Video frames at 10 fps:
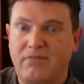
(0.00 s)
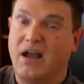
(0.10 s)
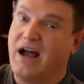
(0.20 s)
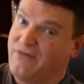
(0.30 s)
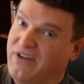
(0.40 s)

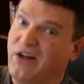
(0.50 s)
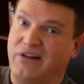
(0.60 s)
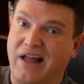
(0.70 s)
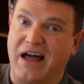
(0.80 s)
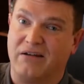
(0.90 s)
I failed a
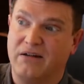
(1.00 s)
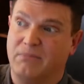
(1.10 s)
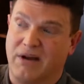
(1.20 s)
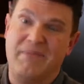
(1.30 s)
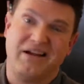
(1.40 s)
lot,
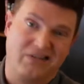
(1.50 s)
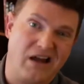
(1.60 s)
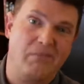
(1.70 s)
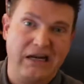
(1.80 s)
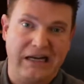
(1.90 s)
but I make a
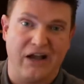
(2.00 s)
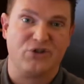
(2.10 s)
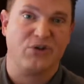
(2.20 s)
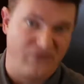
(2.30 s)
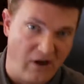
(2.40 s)
lot of money now,
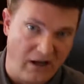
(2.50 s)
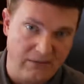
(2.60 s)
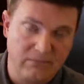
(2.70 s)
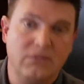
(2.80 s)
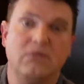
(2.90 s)
so it's fine.
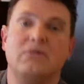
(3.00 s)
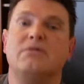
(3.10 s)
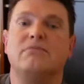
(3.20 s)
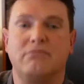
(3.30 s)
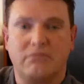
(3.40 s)

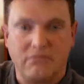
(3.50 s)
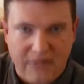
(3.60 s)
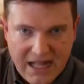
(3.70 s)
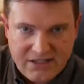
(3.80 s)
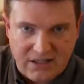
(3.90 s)

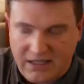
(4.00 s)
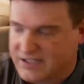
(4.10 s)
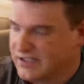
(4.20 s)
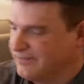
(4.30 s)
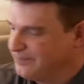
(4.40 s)
That's the lesson.